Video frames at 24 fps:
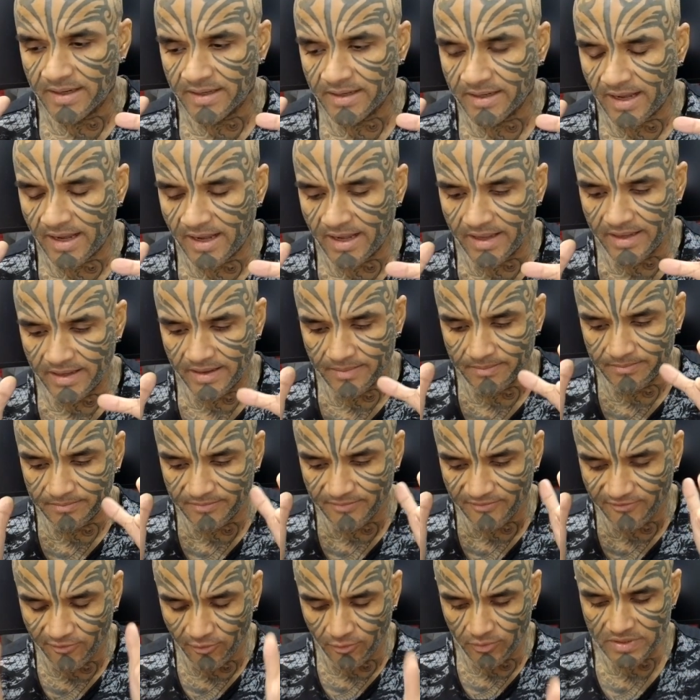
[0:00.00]
I am
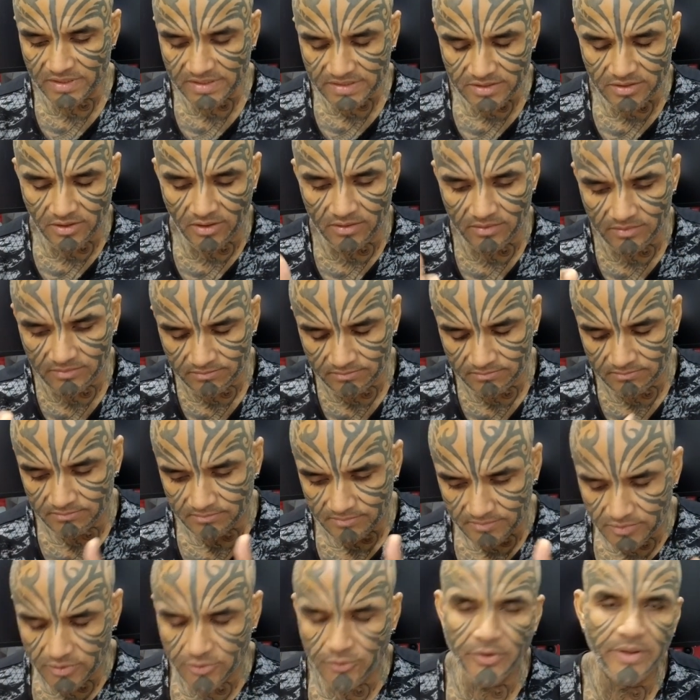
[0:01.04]
focused on
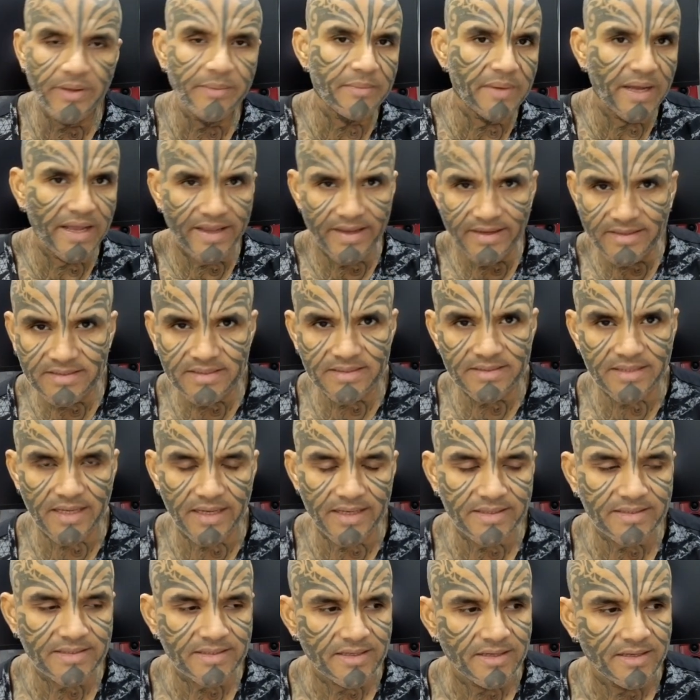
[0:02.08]
doing my
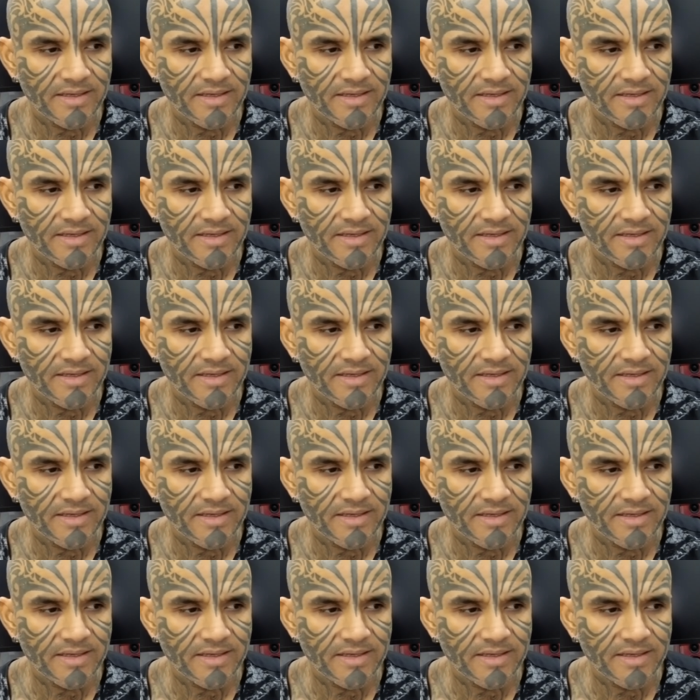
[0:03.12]
exercise.